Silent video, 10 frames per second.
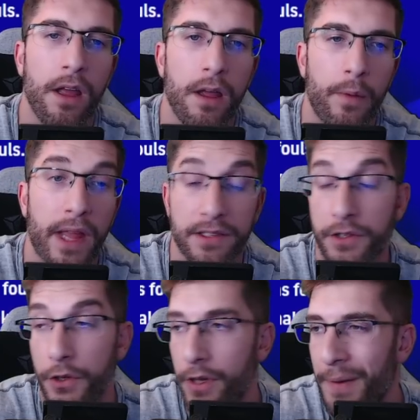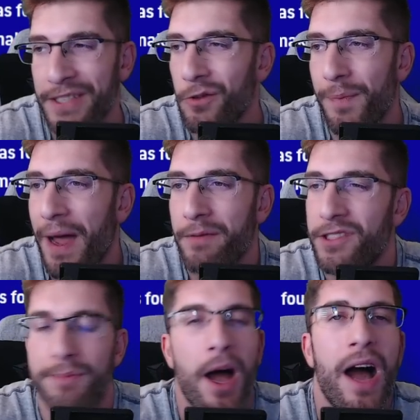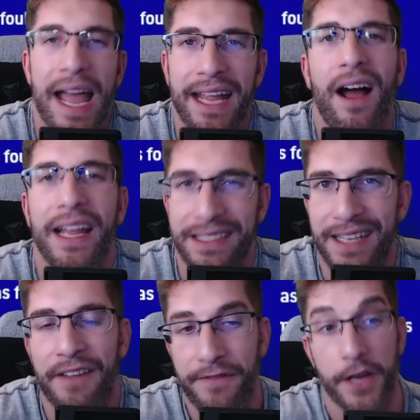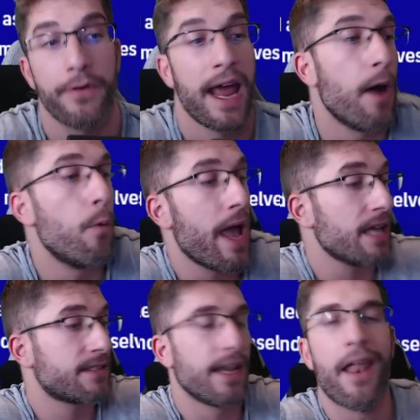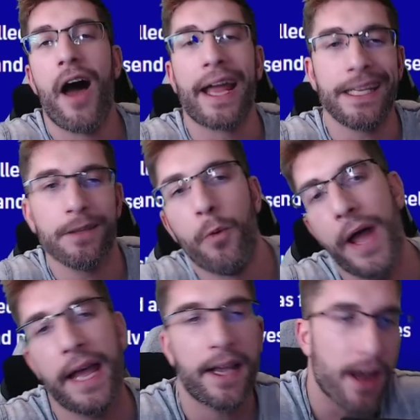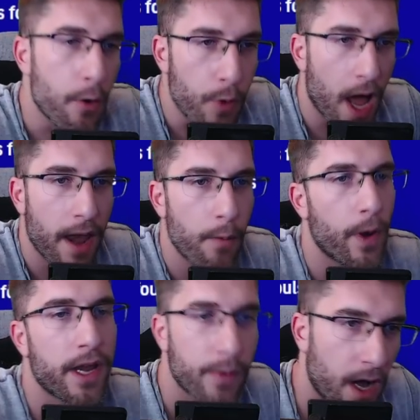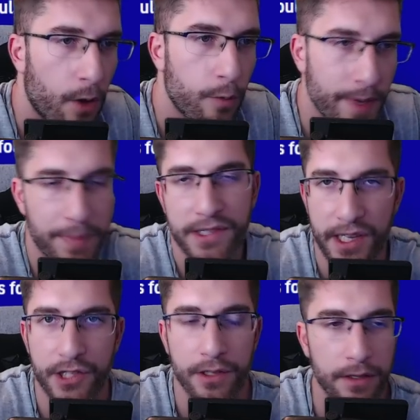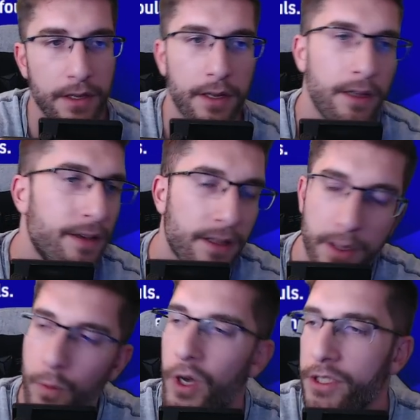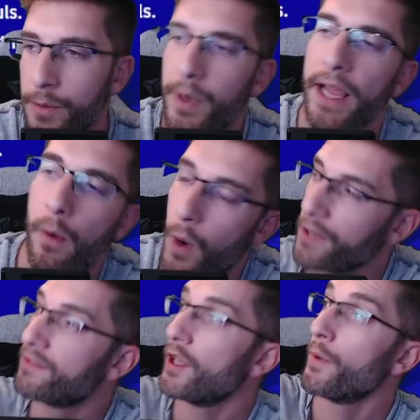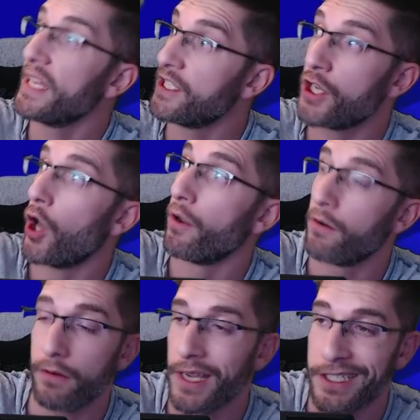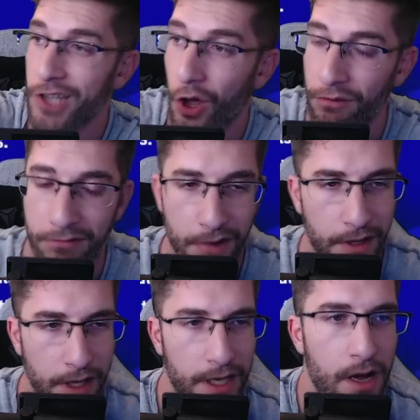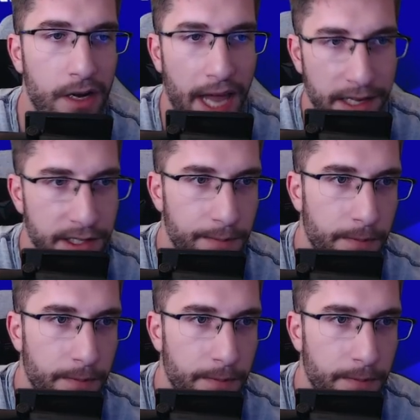Well, that's good. That's all about smart AI, isn't it? Figuring out where's the line, where can I run, where do I hold my position. Nothing worse than playing a 1-2 and he's gone. He's gone. Can't catch him.